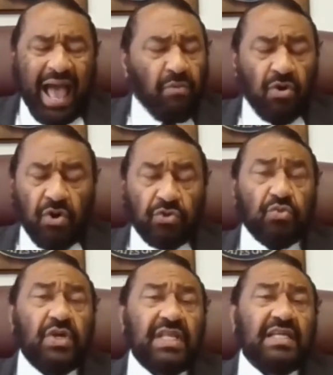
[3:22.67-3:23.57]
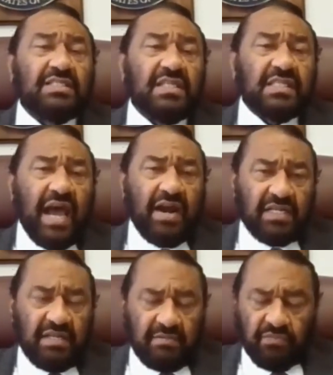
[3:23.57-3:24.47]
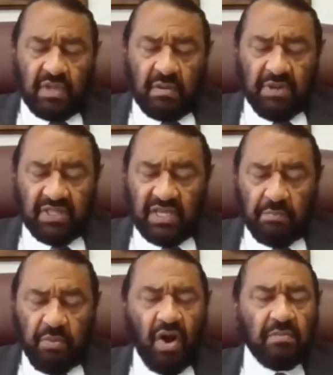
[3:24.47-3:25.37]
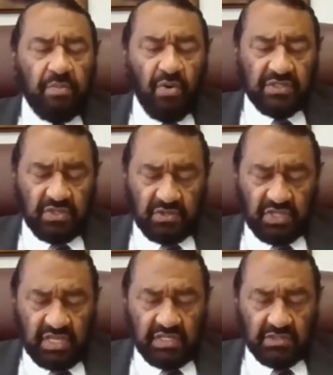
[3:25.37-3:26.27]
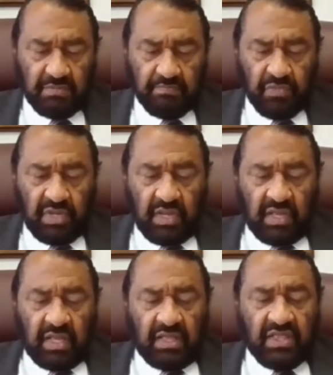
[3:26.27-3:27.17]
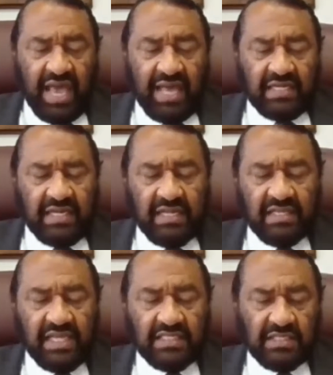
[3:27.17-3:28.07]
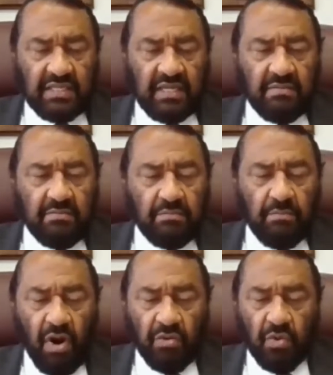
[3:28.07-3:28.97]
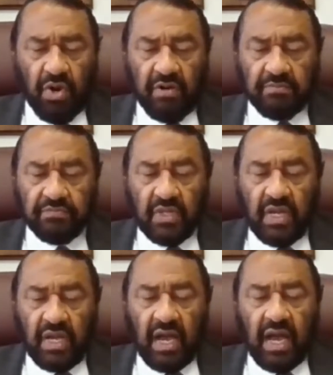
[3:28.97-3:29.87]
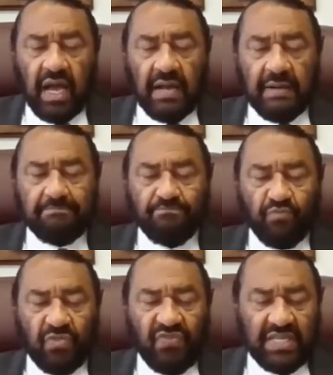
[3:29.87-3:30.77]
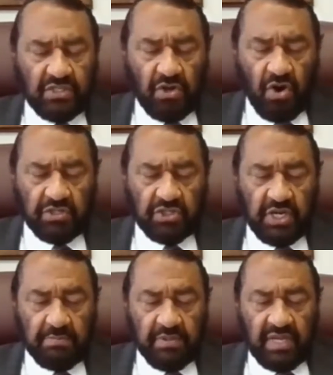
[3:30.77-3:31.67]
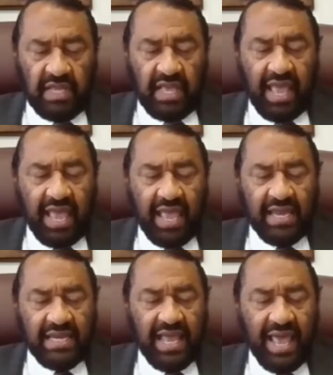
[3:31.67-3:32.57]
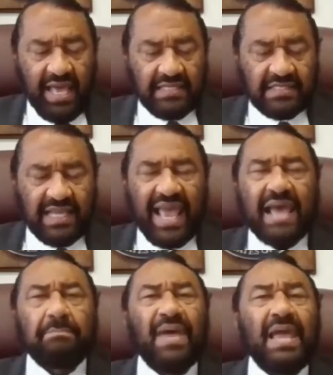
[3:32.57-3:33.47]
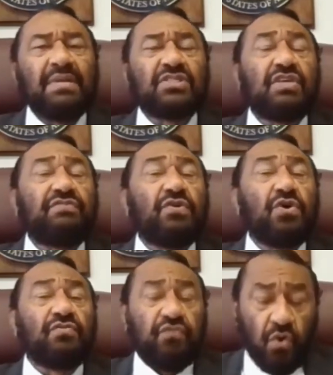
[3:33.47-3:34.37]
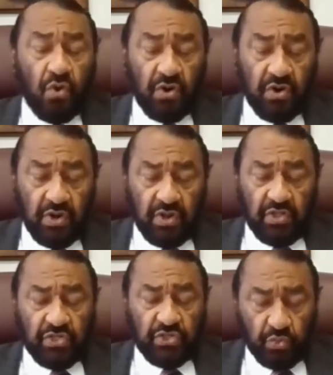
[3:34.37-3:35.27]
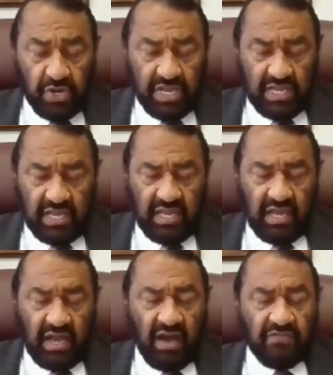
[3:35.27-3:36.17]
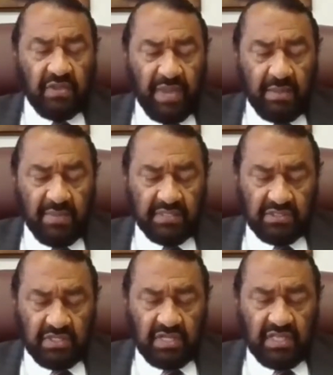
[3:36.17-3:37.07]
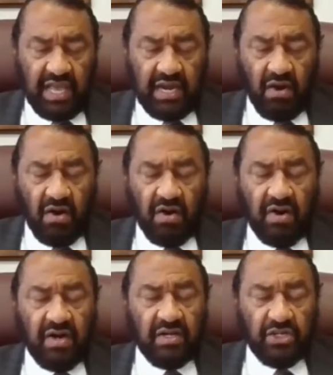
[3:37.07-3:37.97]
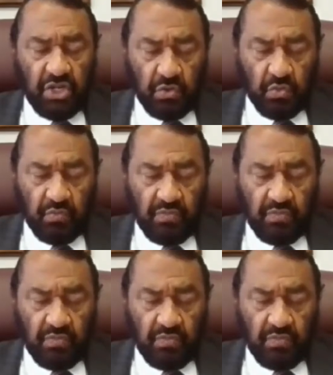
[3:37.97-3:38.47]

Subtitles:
I won't go through it in its entirety, but the important points are these, that this borrower faced a hardship and has had payments deferred for three of the payments that are due,